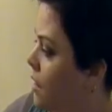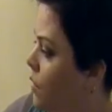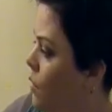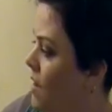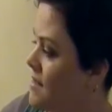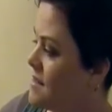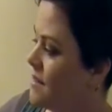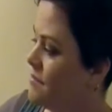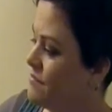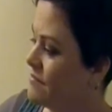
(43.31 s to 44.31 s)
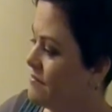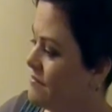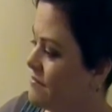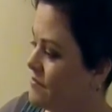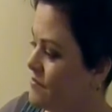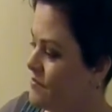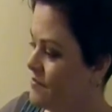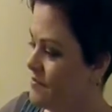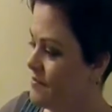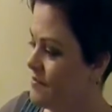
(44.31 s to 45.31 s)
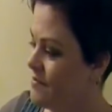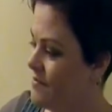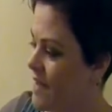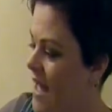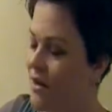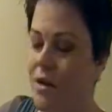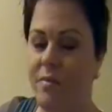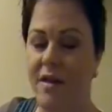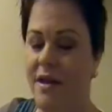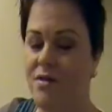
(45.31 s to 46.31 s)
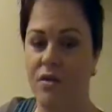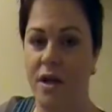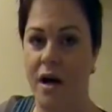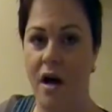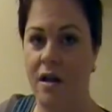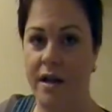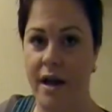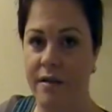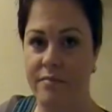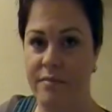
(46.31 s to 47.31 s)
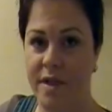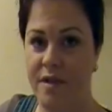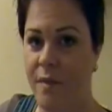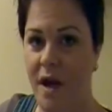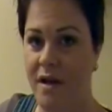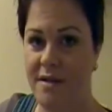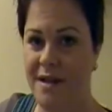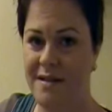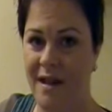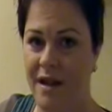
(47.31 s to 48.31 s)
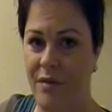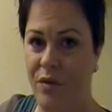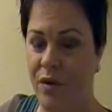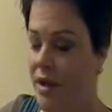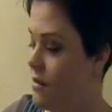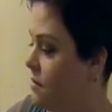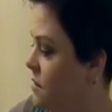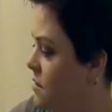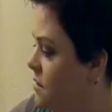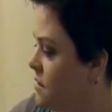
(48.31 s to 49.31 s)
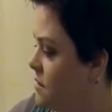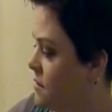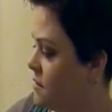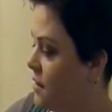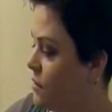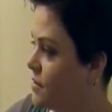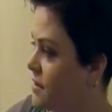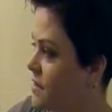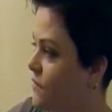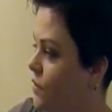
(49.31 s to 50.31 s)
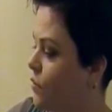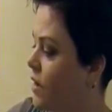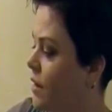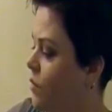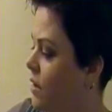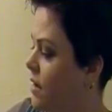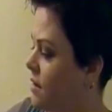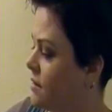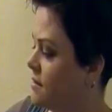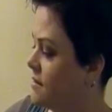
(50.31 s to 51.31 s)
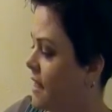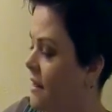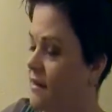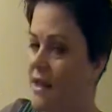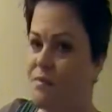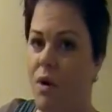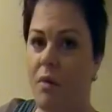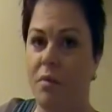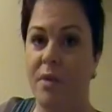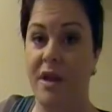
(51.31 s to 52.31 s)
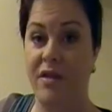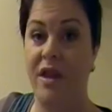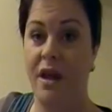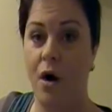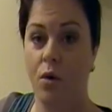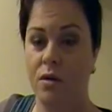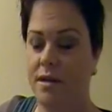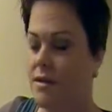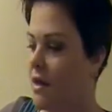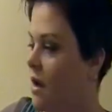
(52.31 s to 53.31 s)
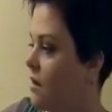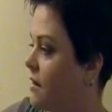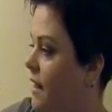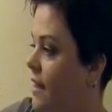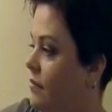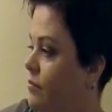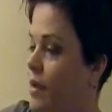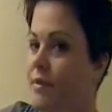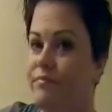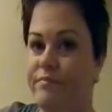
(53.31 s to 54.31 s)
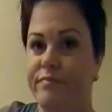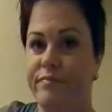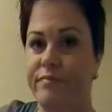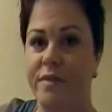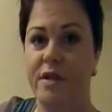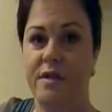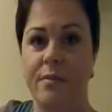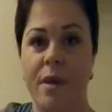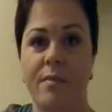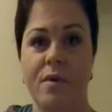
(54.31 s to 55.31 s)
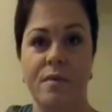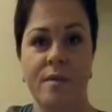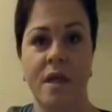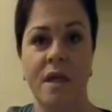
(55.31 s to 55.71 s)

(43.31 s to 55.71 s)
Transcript: Kwanzaa, I don't even think that's really a holiday. Let's be honest, that's not even real. Solstice, if you really want to say it, that's probably the oldest holiday, but you know, some people